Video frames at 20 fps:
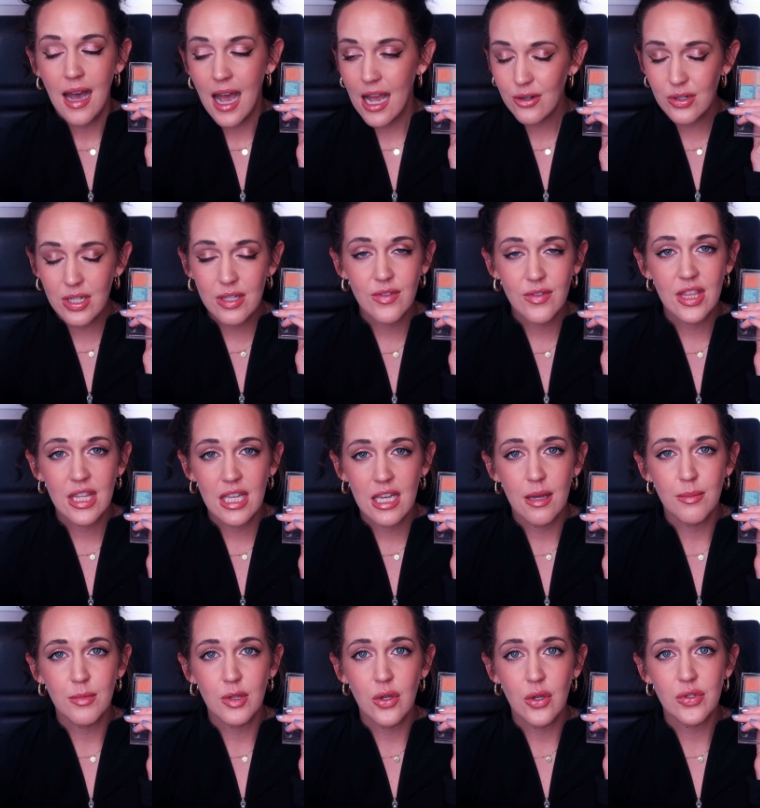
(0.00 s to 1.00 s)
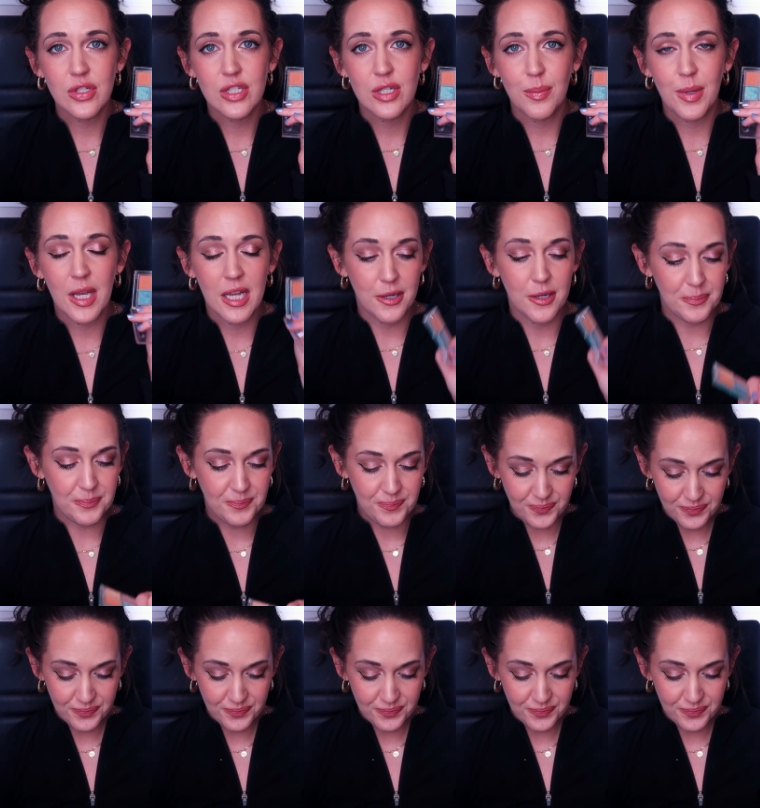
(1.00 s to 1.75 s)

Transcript: I don't even think I'm close to pan.